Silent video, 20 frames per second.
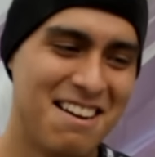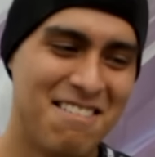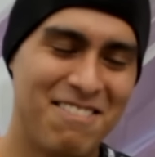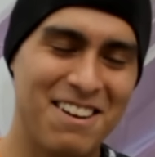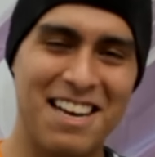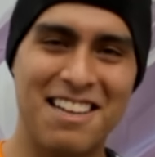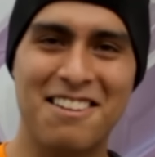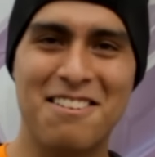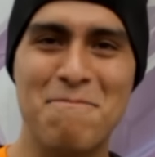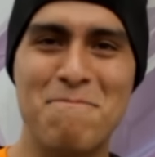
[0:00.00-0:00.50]

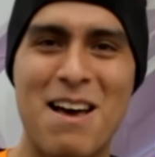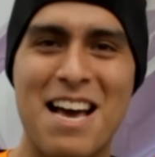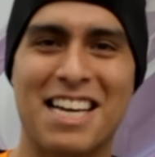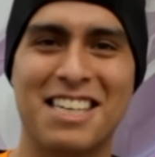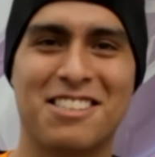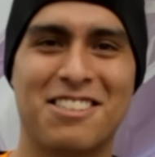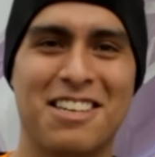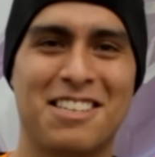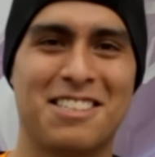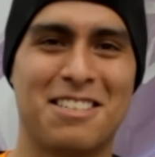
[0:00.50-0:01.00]
little bag
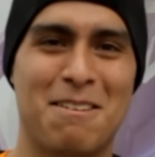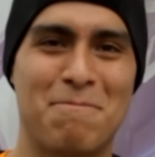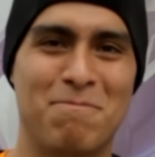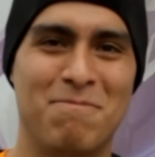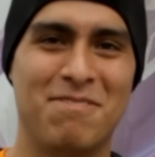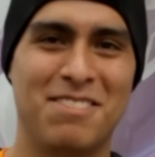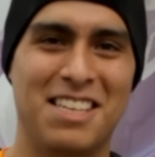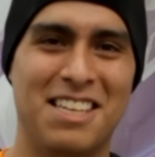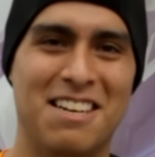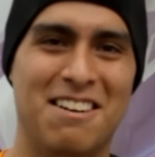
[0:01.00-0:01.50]
of tricks up,
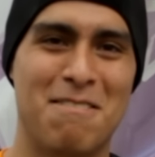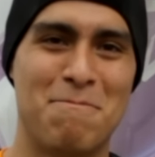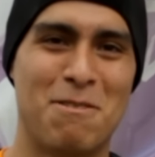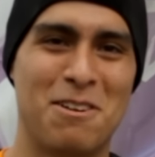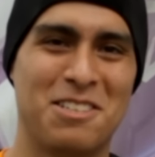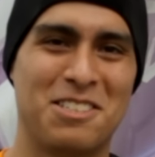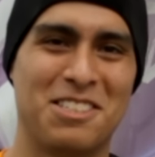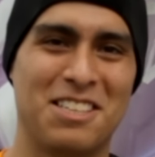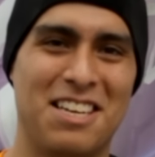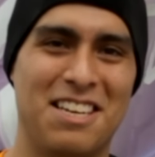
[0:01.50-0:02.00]
you know, up
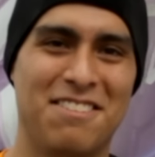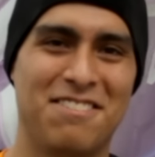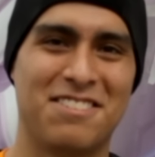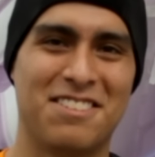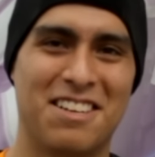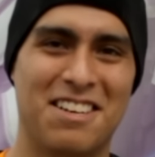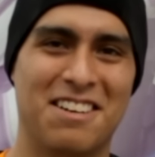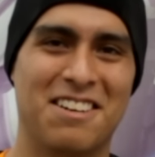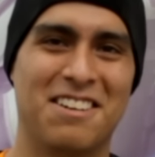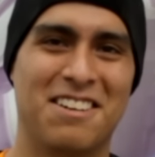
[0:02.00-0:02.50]
our sleeves.
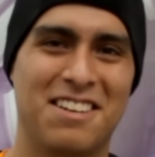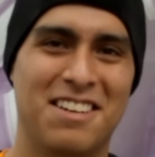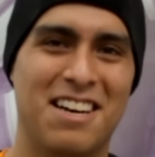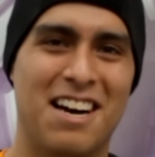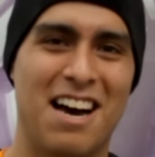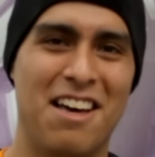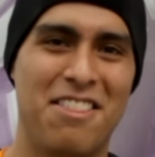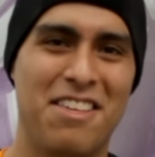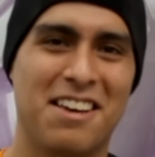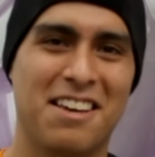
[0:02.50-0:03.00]
So
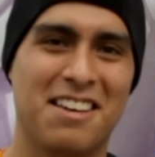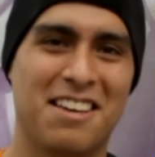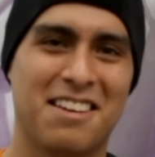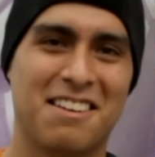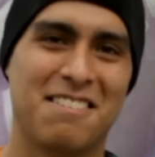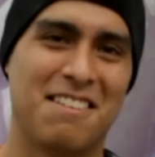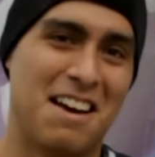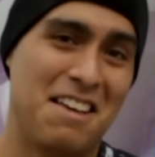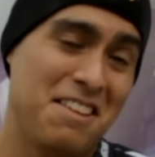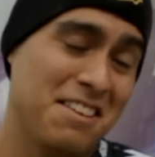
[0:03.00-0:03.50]
I think
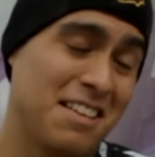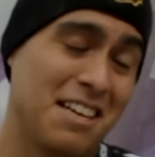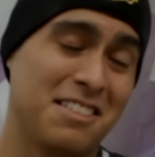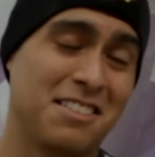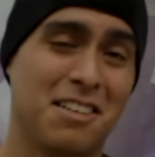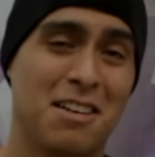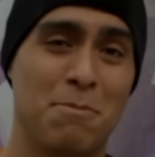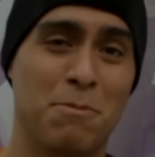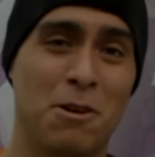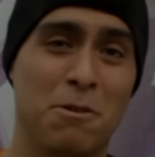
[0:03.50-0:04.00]
that's
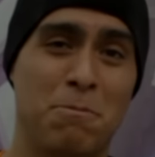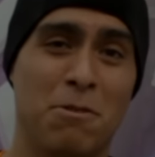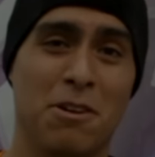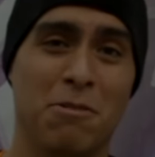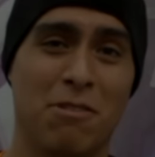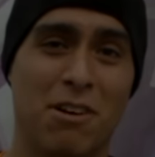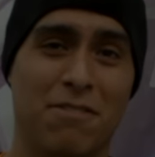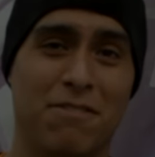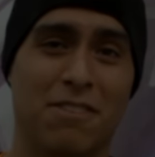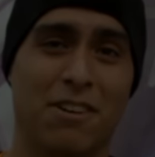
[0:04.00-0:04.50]
going to bode pretty
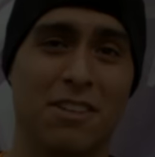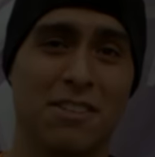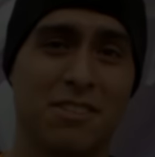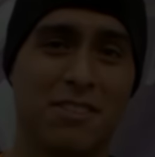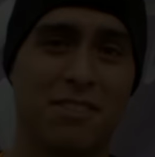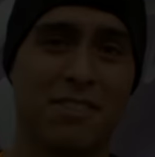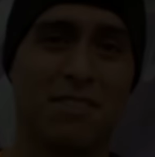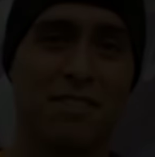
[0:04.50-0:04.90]
well for us.